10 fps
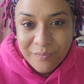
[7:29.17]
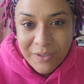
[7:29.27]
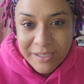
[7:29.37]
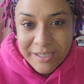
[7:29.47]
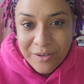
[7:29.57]

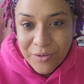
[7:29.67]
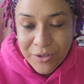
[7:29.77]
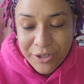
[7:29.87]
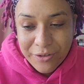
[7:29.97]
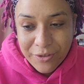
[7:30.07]
find out
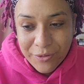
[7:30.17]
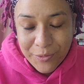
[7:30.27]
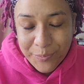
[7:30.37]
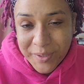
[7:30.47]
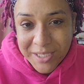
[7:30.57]
on your
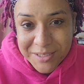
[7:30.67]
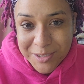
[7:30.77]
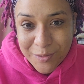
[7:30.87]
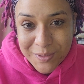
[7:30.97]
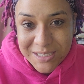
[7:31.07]
own because
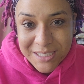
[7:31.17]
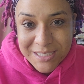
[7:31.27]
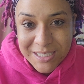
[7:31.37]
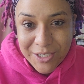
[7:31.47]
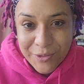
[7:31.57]
no one's gonna
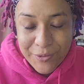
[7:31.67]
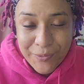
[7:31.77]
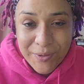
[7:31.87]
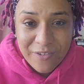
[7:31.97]
tell you.